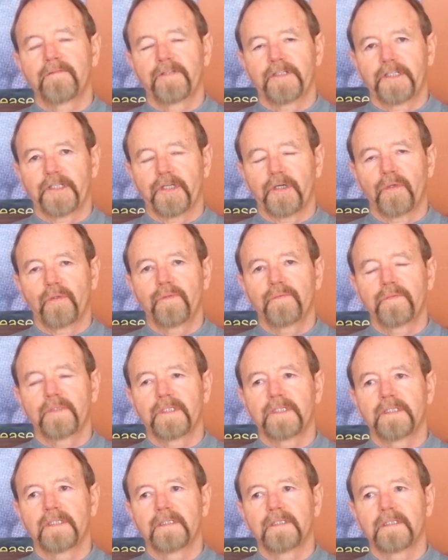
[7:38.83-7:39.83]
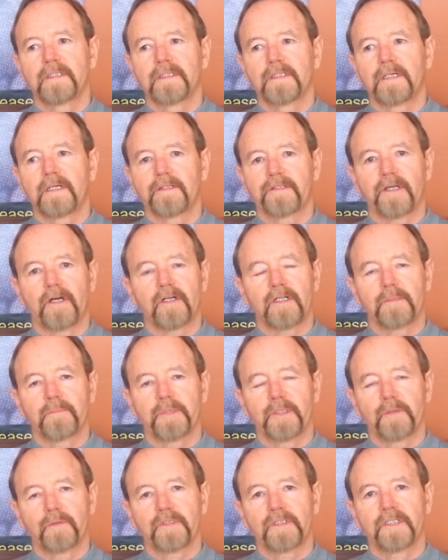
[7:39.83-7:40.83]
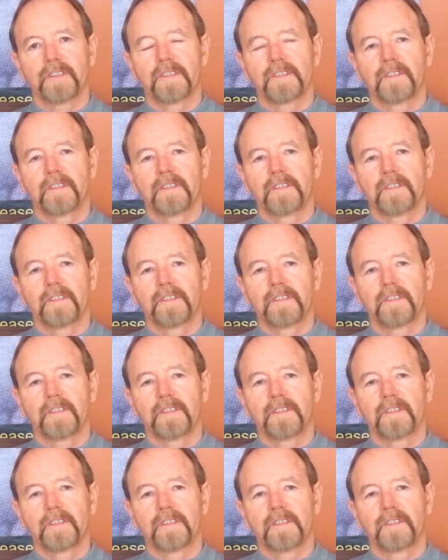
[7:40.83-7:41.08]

video, I'll talk about